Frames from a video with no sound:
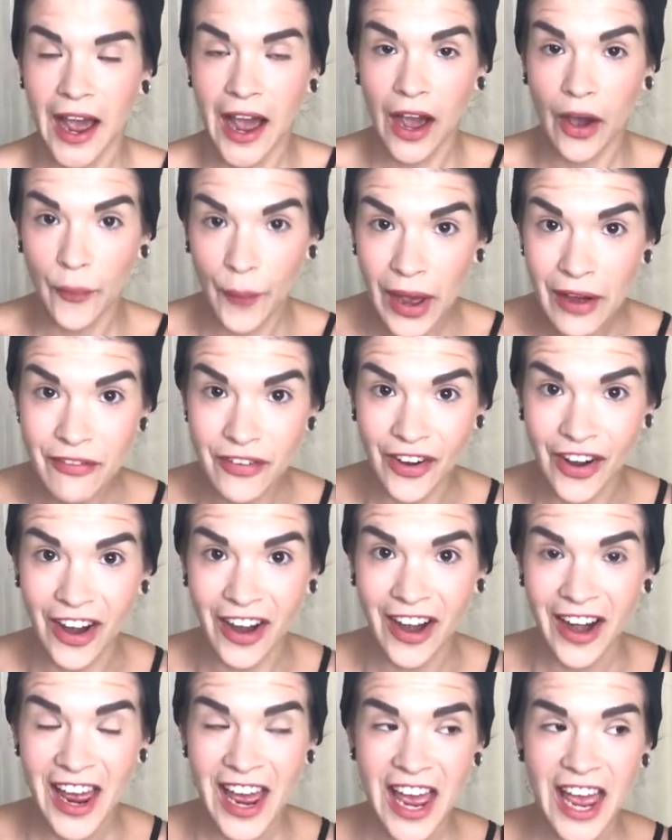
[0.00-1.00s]

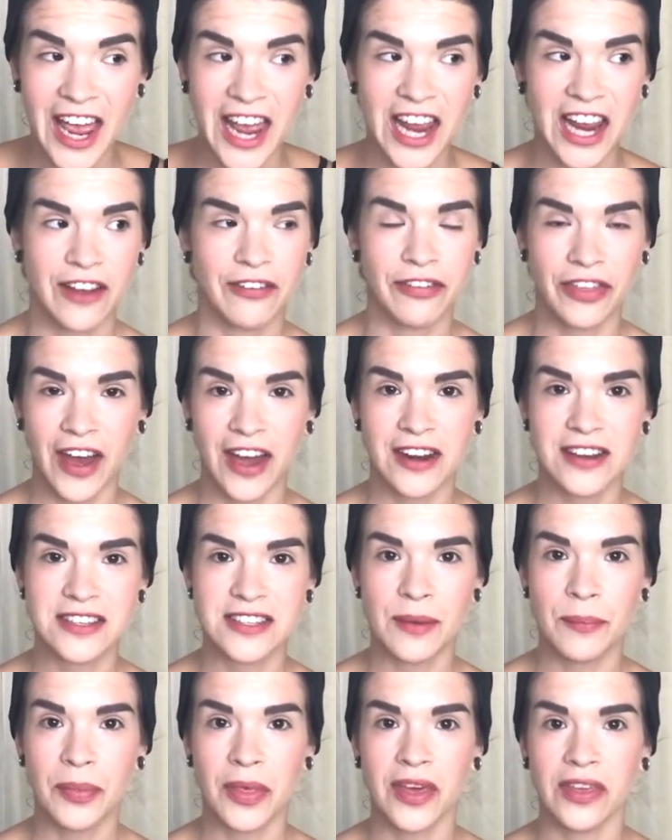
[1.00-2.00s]
However, if that is
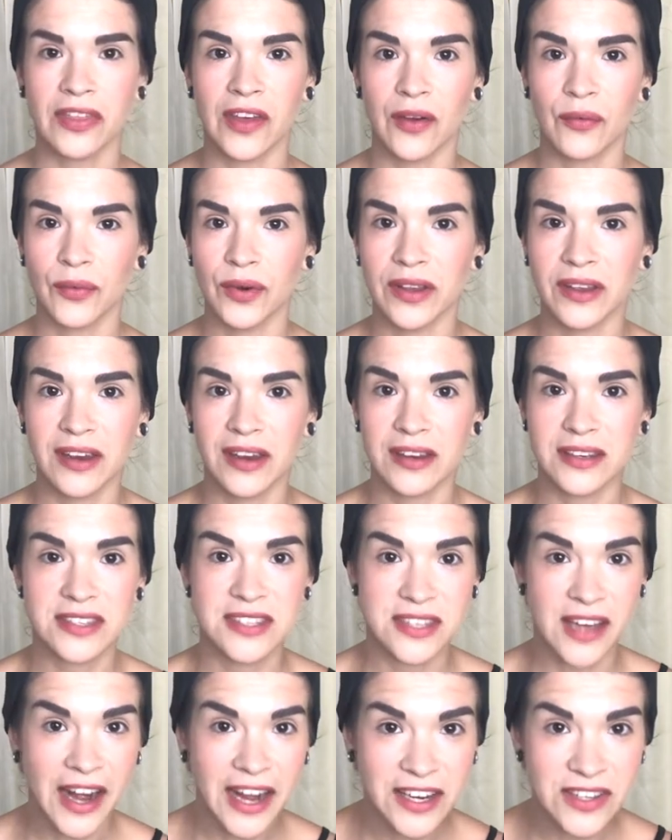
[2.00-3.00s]
something that really
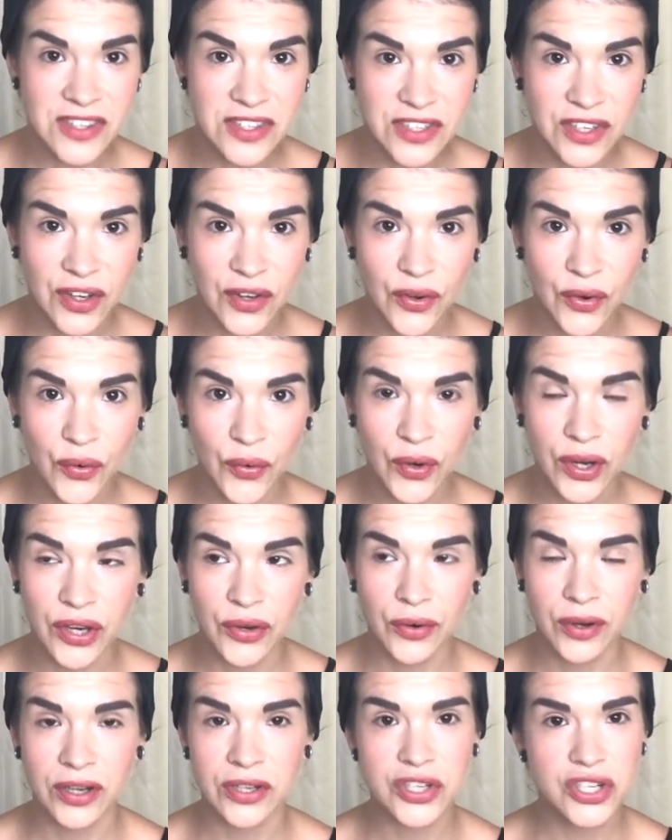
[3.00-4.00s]
excites you,
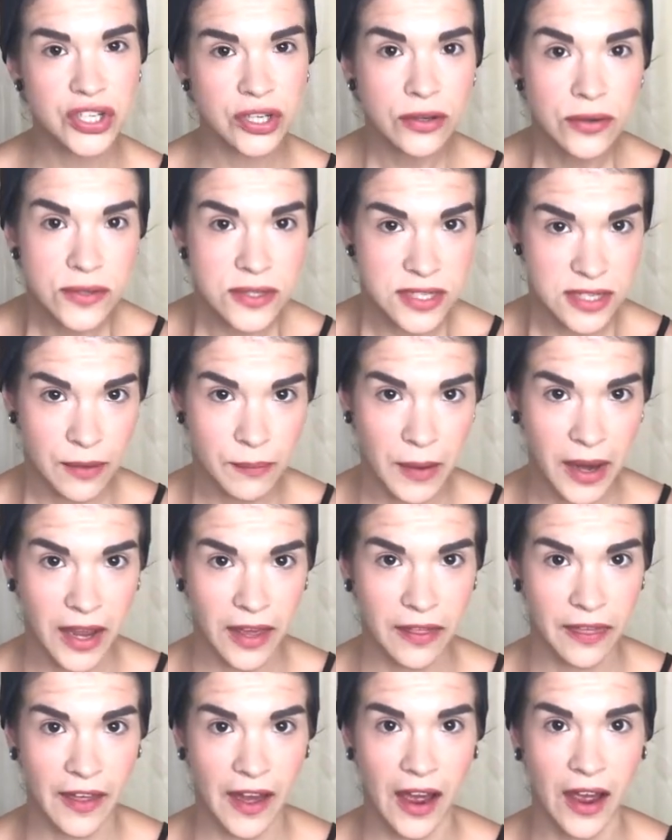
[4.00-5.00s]
you can choose to
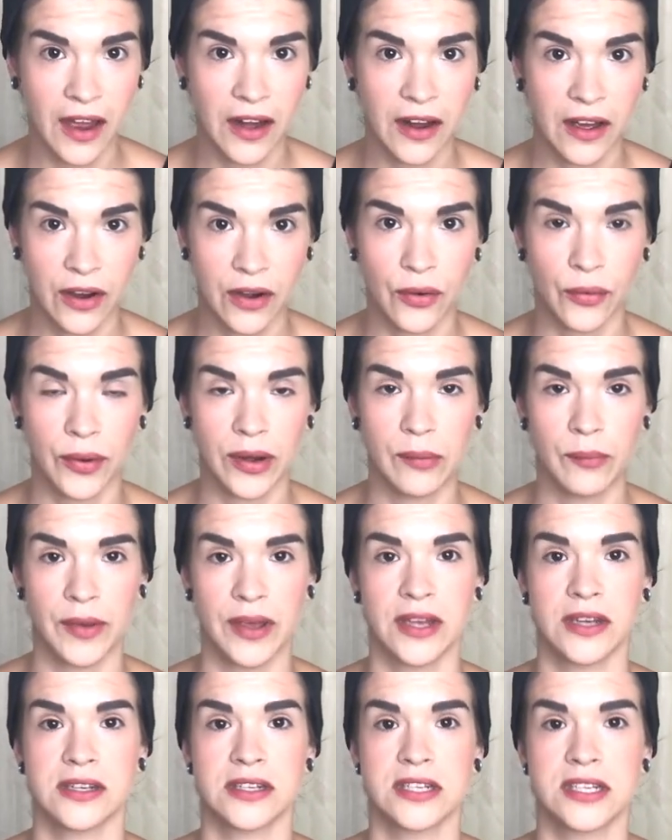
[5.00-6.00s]
make that
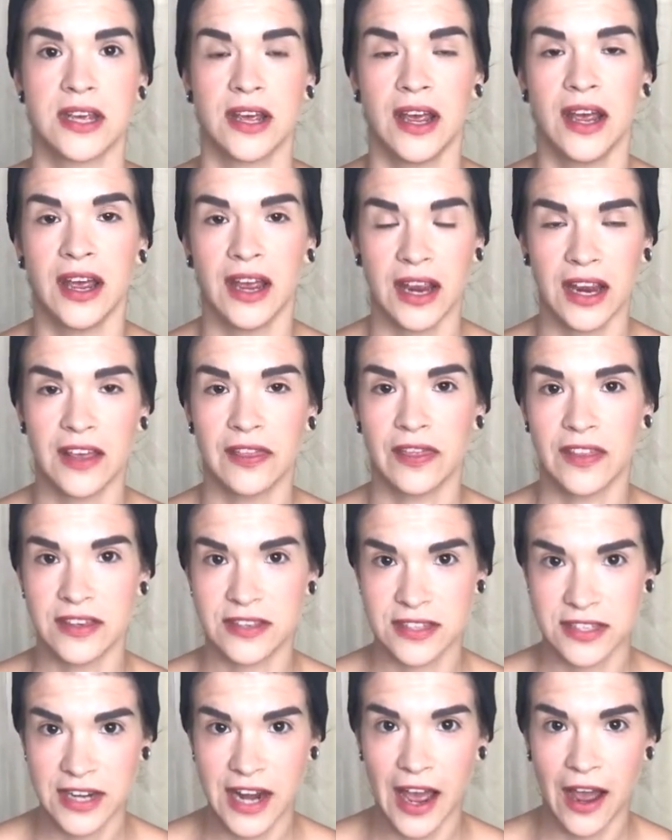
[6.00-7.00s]
agreement in
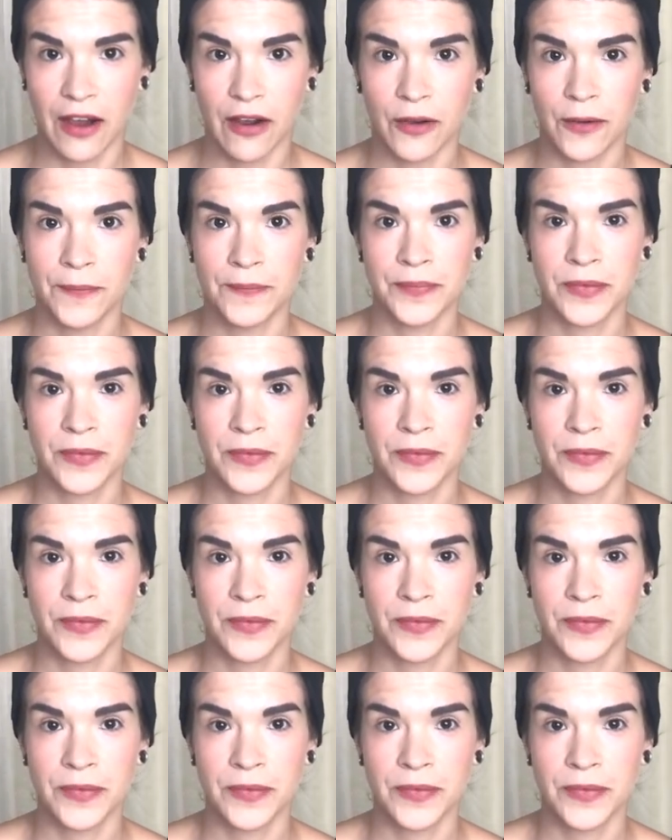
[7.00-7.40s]
this now.